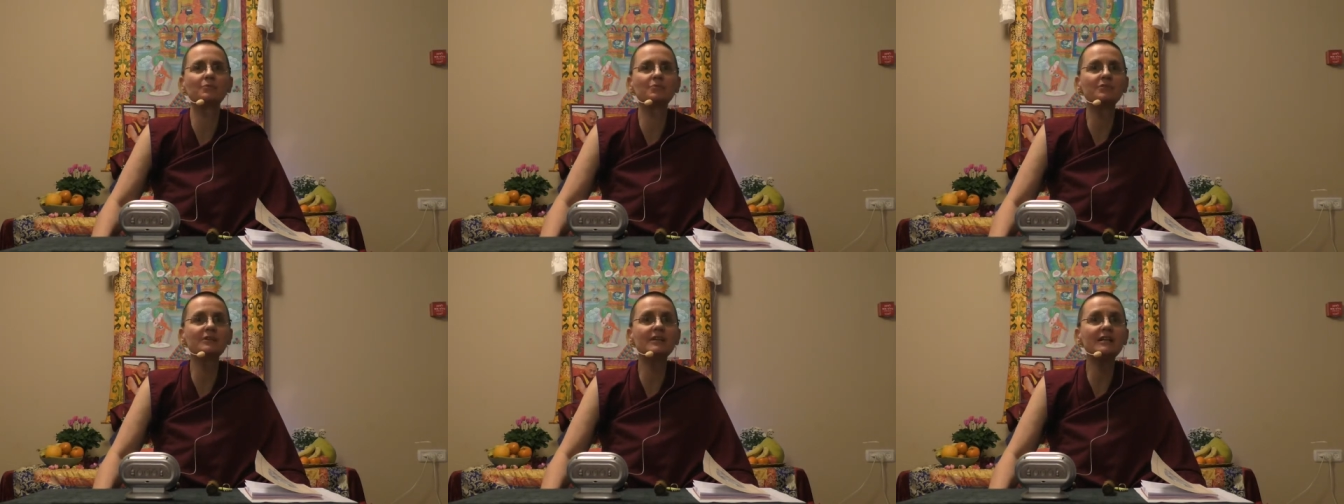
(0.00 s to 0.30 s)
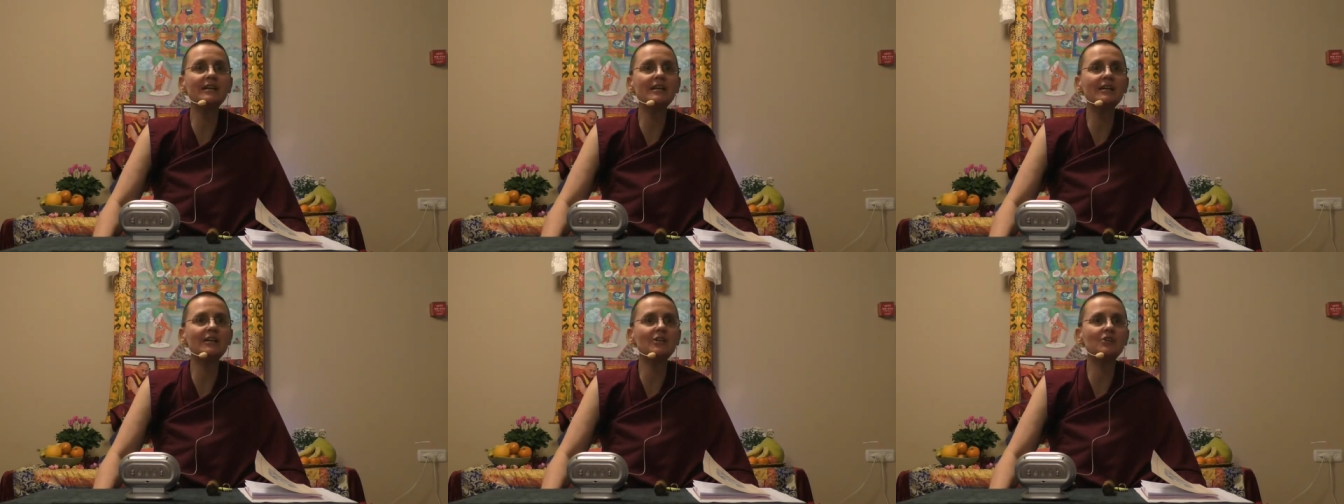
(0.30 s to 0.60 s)

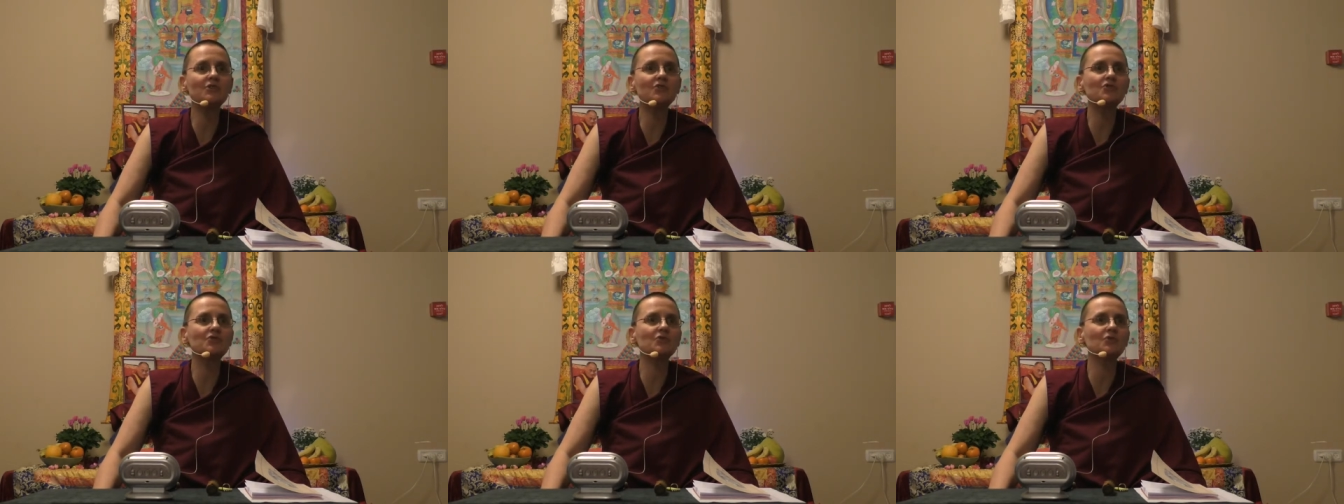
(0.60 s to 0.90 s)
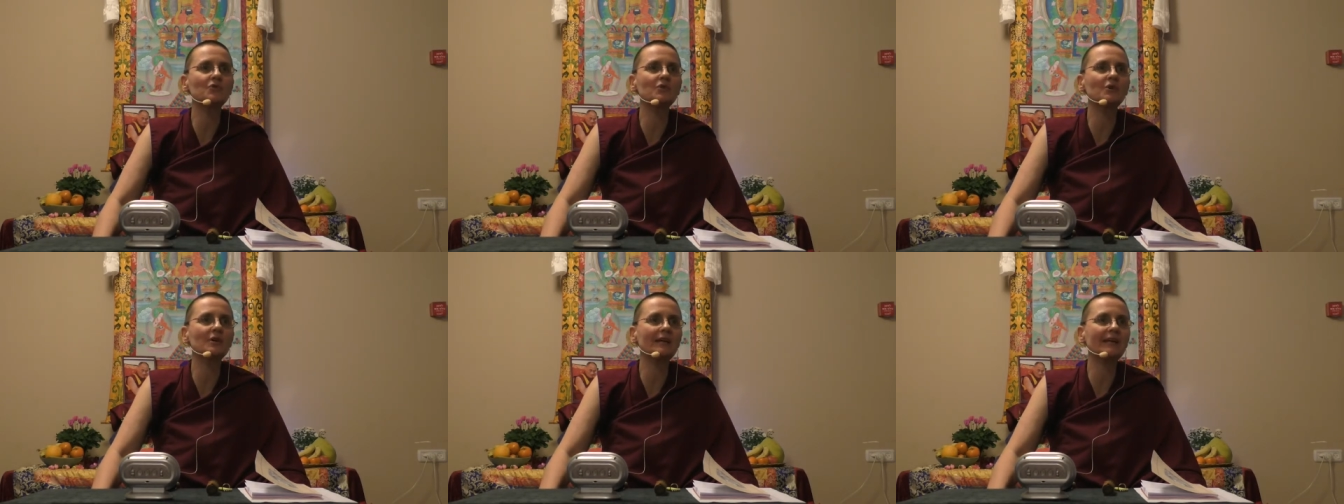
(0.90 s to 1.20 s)
bridge
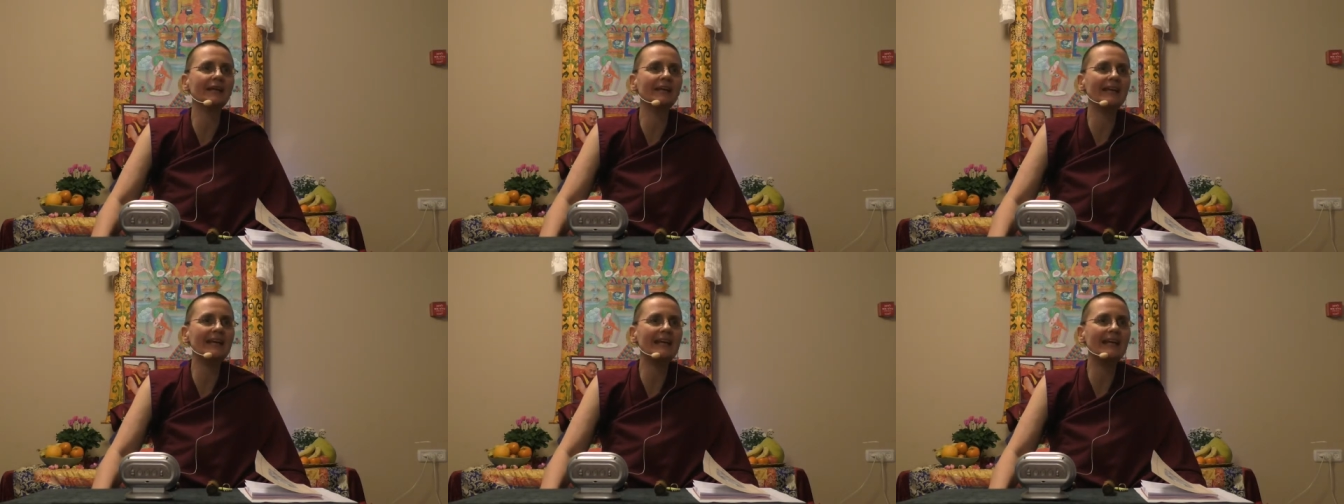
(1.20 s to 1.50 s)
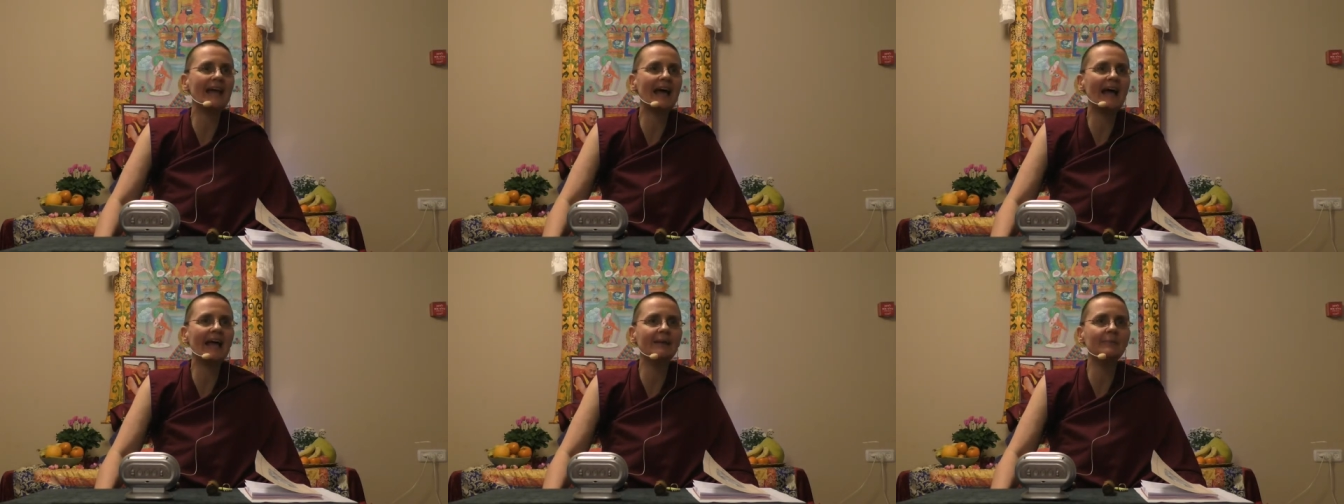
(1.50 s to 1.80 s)
or like
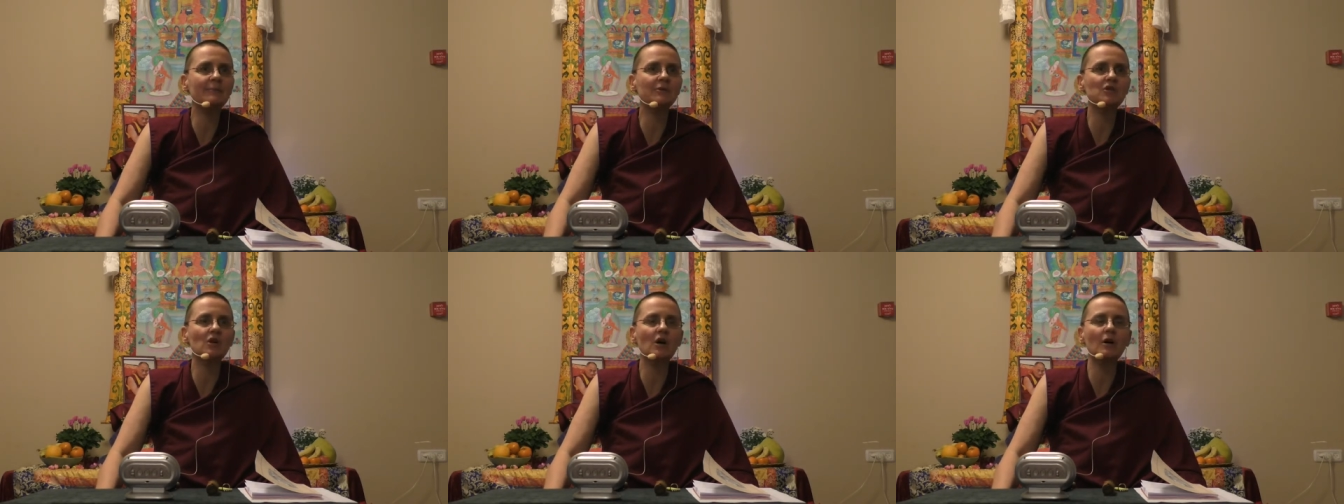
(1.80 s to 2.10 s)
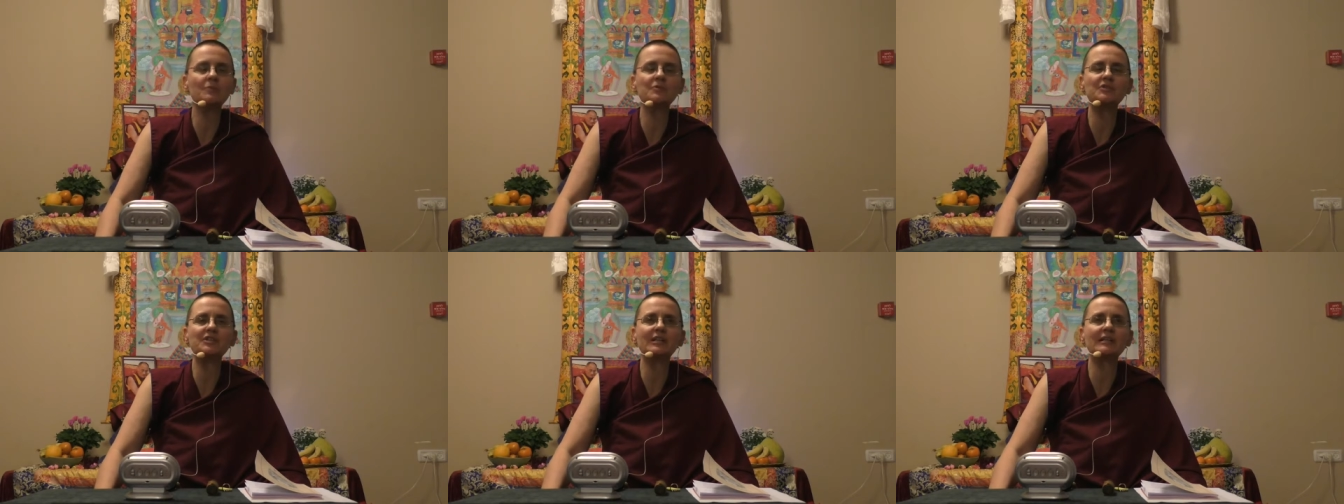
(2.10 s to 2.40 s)
inanimate
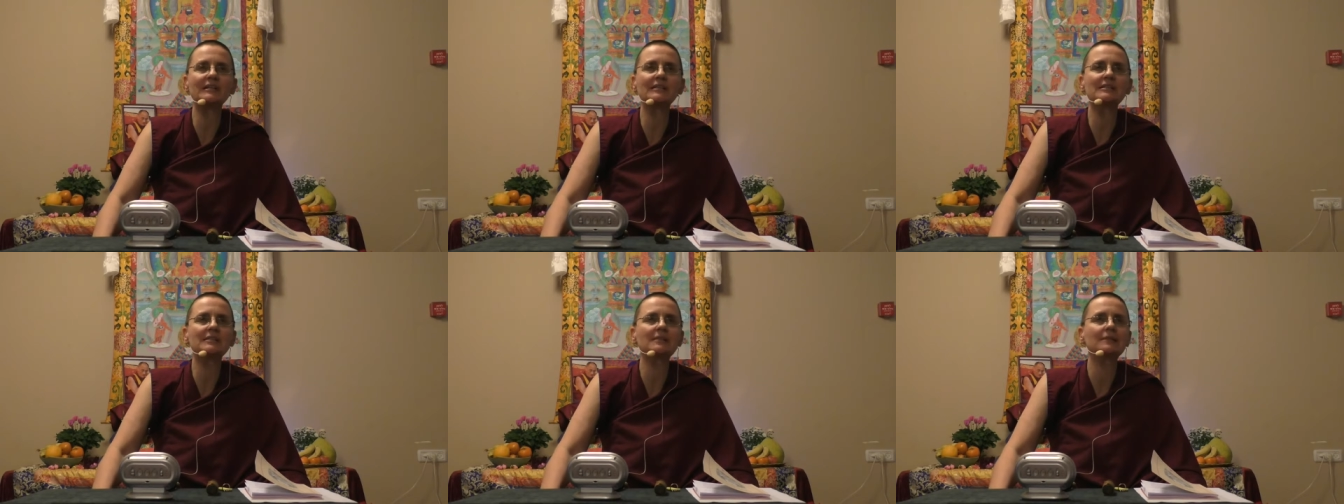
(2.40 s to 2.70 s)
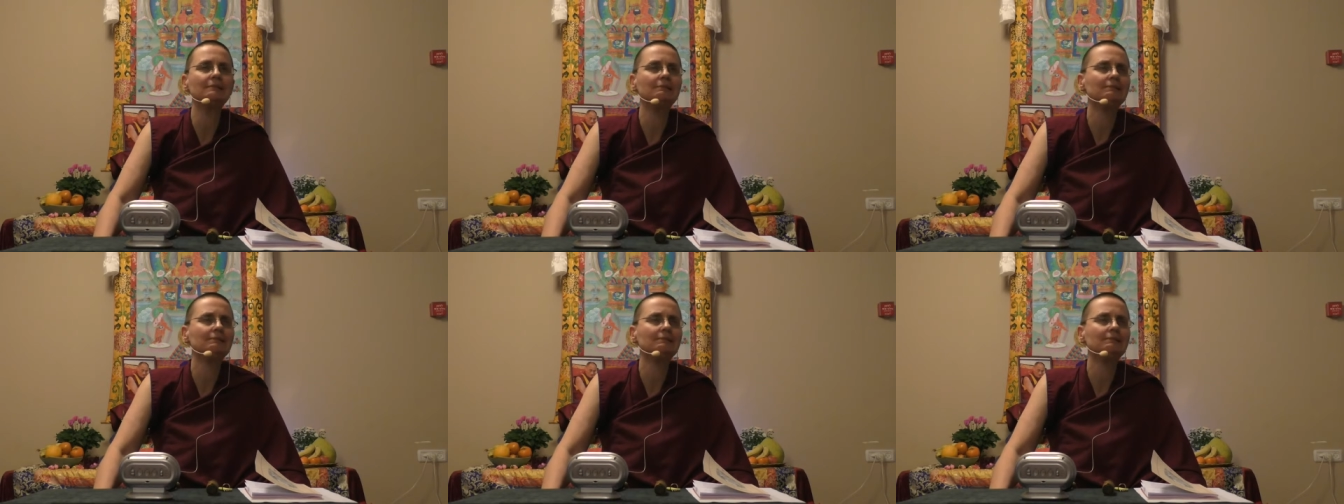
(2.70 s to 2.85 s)
objects